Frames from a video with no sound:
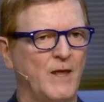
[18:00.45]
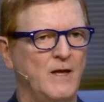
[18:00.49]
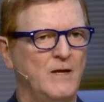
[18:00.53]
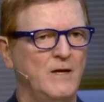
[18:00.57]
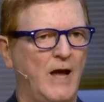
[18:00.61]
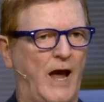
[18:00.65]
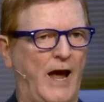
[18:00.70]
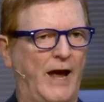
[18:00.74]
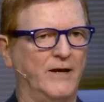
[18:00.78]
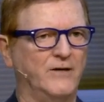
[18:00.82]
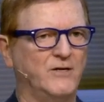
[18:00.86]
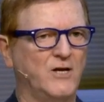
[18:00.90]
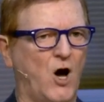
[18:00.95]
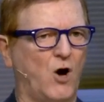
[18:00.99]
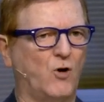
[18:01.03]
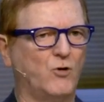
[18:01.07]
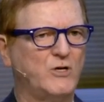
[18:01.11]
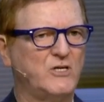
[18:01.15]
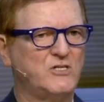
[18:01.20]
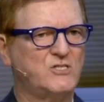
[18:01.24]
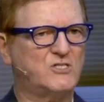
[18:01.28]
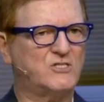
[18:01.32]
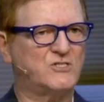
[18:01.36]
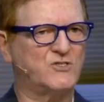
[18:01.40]
And
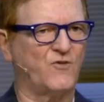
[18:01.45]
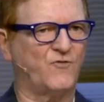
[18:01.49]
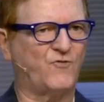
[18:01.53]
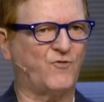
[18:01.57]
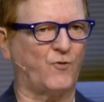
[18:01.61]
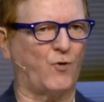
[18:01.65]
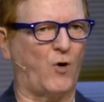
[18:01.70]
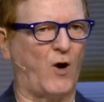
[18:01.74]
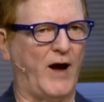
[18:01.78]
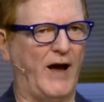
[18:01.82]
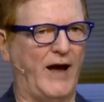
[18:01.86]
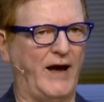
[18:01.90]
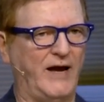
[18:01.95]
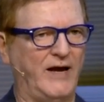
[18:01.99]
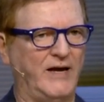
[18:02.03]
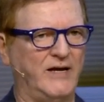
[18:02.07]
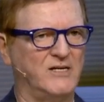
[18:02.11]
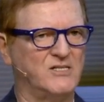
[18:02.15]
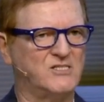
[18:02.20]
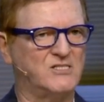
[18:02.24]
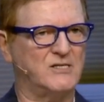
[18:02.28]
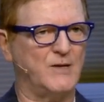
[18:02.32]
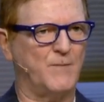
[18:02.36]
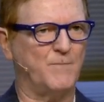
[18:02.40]
notice the
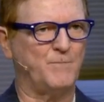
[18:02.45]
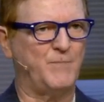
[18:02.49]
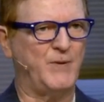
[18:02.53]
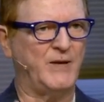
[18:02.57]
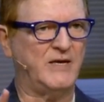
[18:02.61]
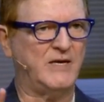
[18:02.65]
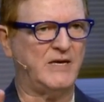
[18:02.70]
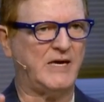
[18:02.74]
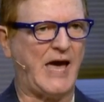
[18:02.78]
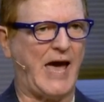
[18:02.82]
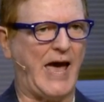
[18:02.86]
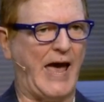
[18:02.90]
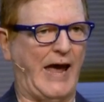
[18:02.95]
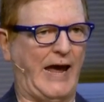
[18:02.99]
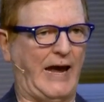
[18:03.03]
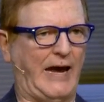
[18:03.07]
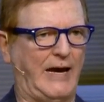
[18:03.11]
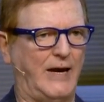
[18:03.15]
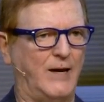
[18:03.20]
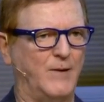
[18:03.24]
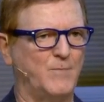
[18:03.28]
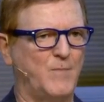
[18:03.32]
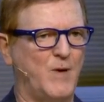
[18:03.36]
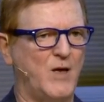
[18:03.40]
phrase
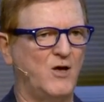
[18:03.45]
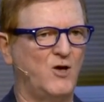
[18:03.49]
became